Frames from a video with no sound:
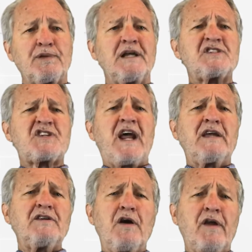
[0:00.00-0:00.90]
Please
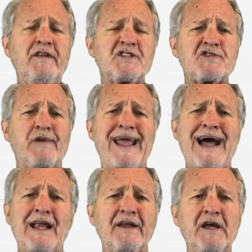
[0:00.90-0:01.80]
take note of this
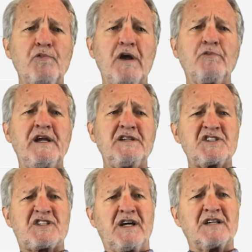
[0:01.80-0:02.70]
reality when we
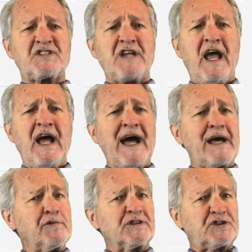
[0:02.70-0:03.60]
discuss
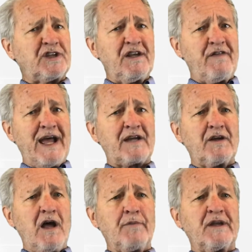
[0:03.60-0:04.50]
how to achieve
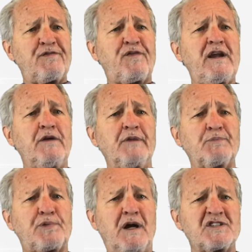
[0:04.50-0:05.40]
economic freedom
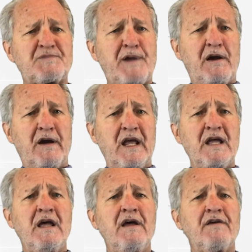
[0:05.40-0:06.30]
and
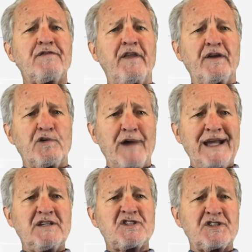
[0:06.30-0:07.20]
prosperity for the
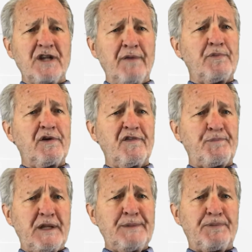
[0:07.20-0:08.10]
greatest number
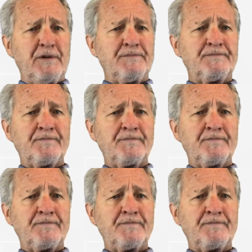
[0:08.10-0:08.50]
of people.